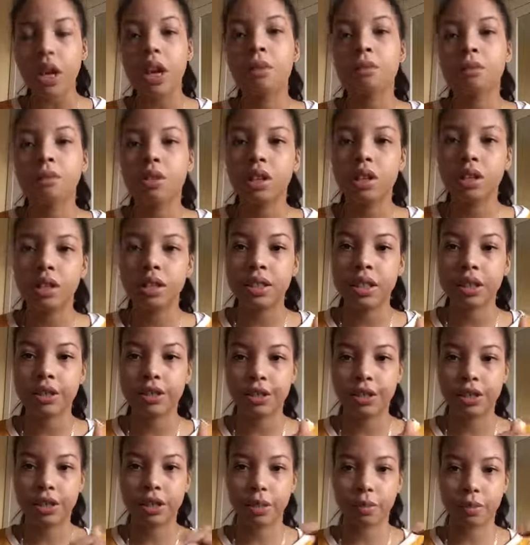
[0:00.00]
I'm gonna tell
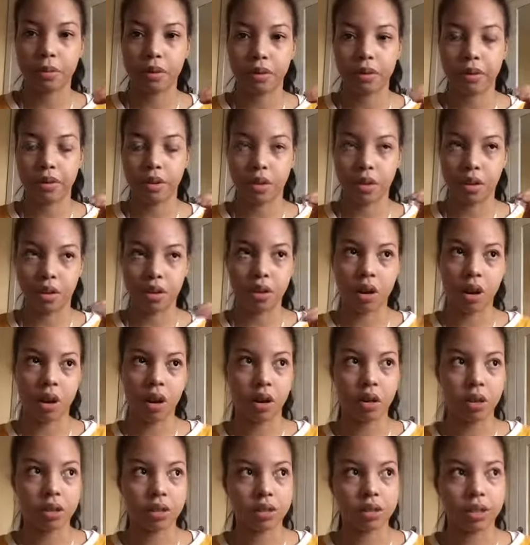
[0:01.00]
you some of the
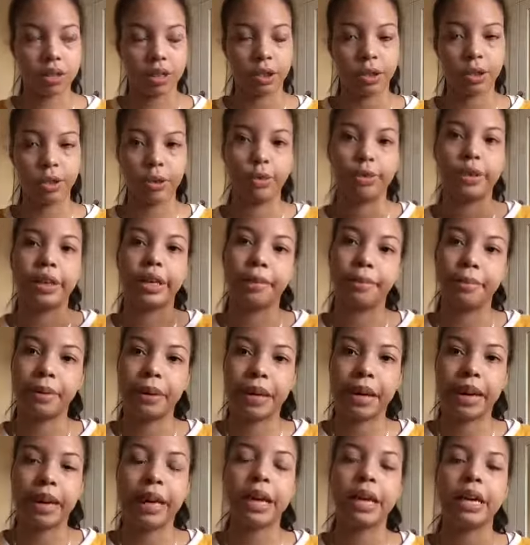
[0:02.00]
cast and who they
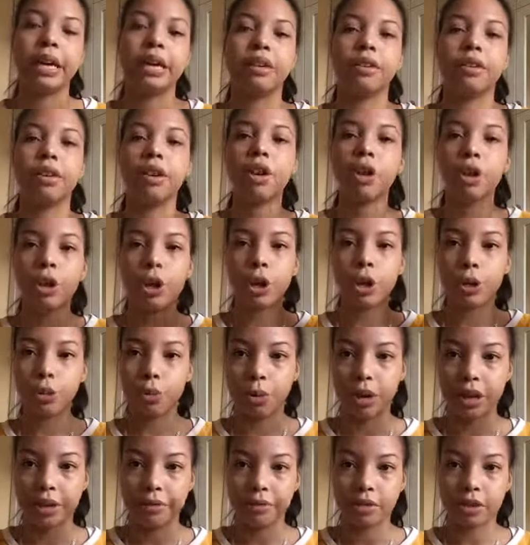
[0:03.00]
play and
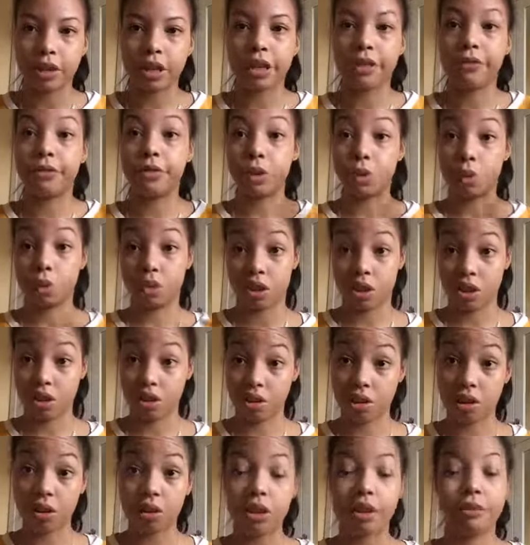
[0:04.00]
whoever if you wanna
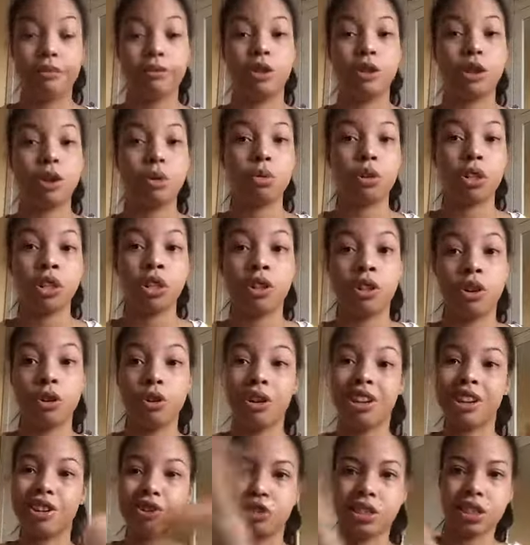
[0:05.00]
know. If you don't wanna know,
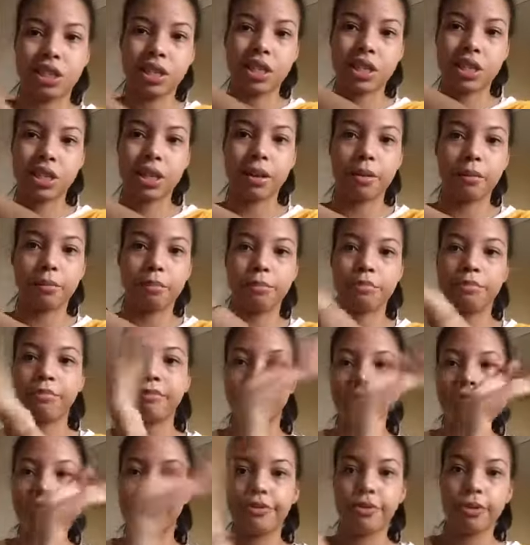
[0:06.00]
you can just skip
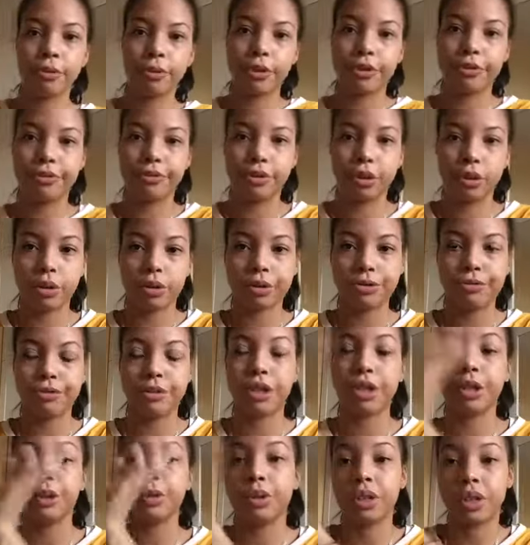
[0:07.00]
forward through this
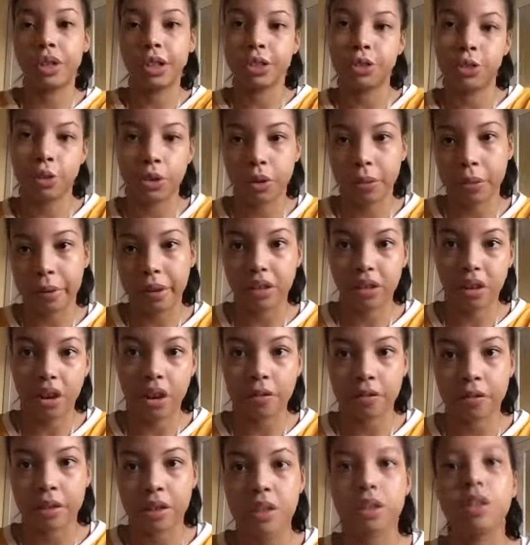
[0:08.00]
video when I talk about the
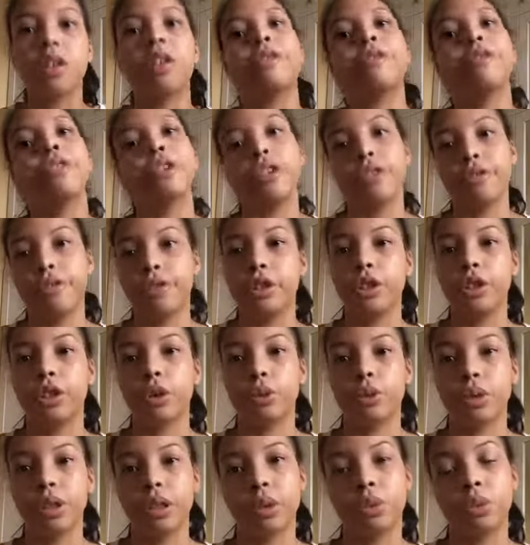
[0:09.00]
other stuff if you
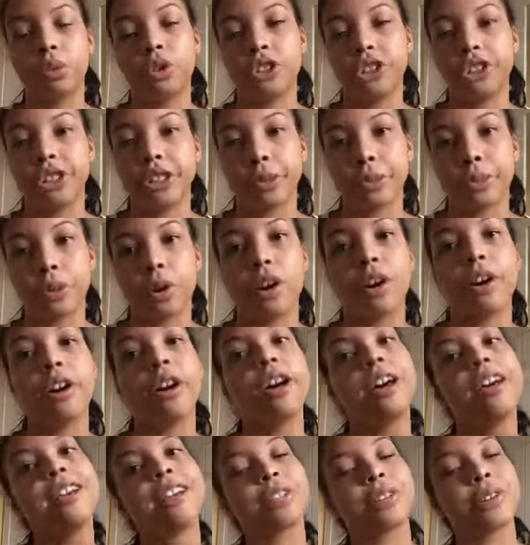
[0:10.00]
don't wanna watch this part.
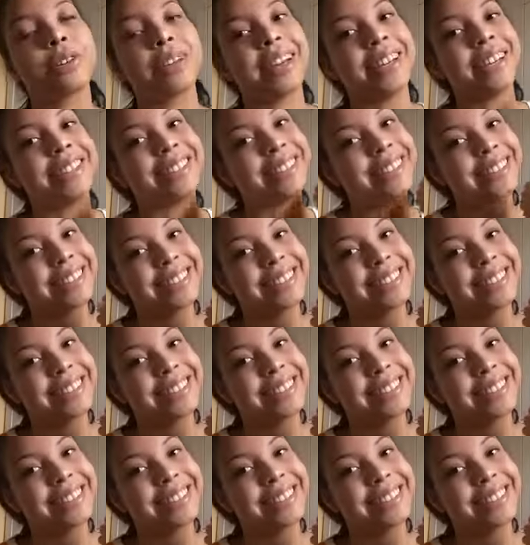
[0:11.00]
So yeah.